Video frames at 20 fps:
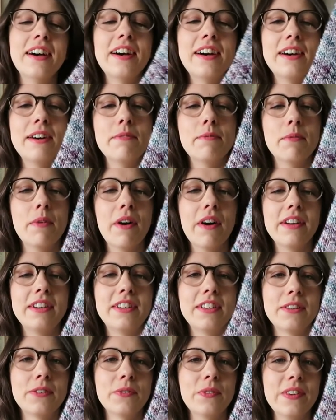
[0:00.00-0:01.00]
I
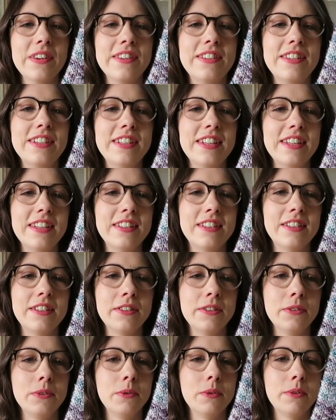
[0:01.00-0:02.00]
just wanted it
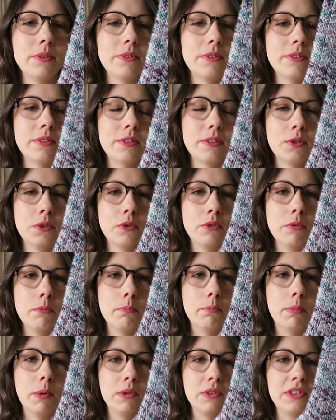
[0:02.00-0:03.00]
to sort of
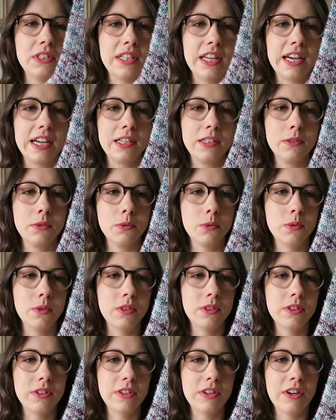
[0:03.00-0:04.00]
embody
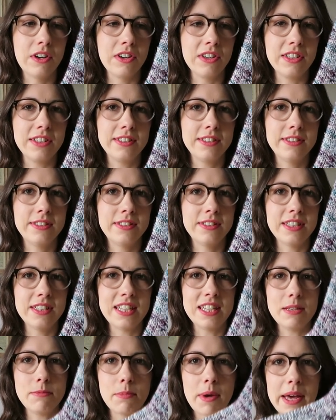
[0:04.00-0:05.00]
how I
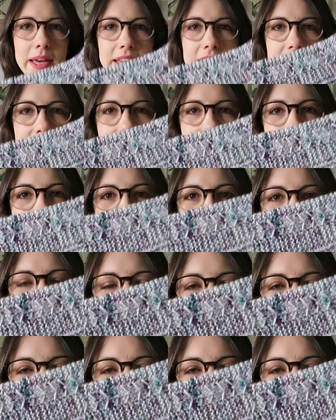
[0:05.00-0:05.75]
see Peggy,